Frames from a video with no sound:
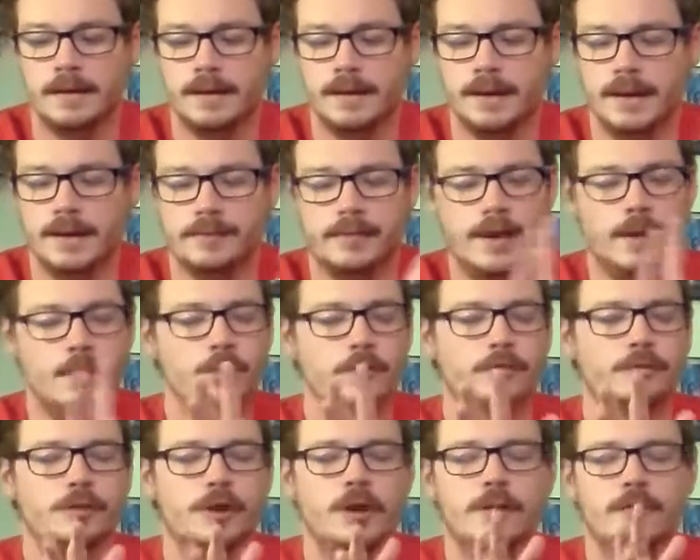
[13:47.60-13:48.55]
If they would
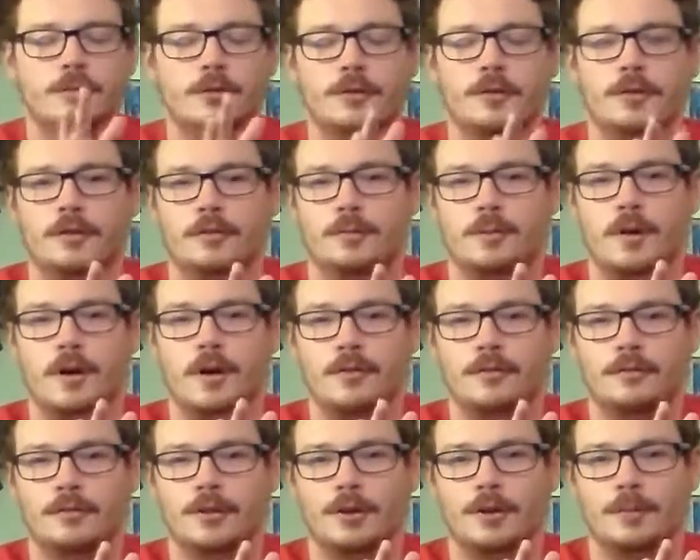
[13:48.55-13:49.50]
have traded for Chris Paul
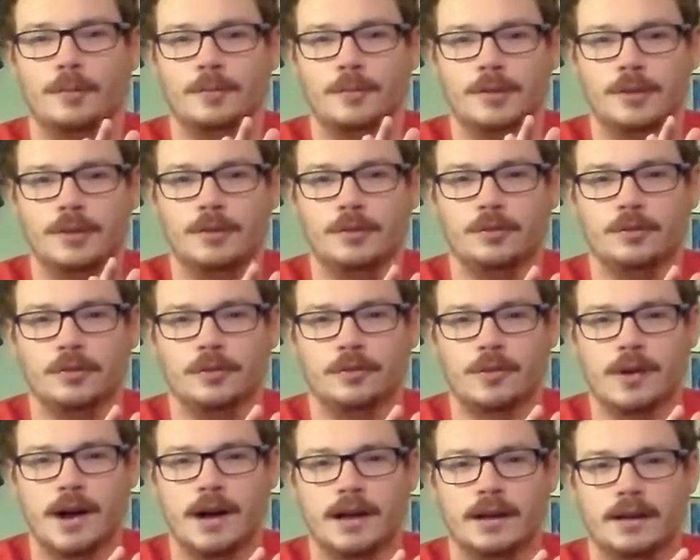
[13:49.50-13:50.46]
from the Houston
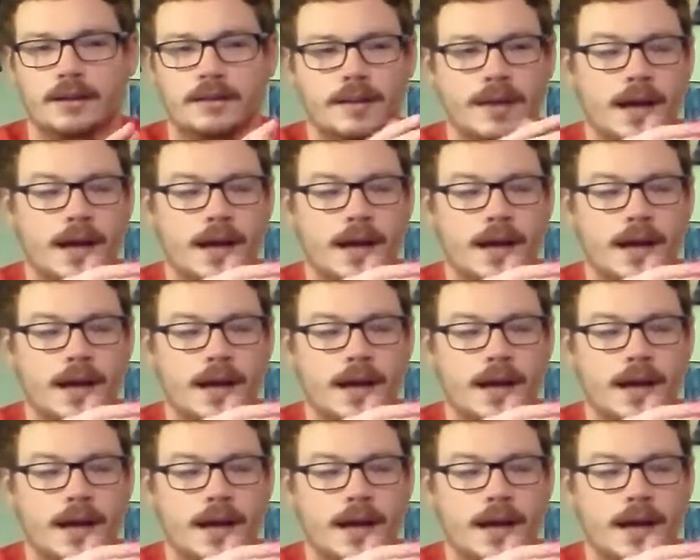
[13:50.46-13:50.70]
Rockets,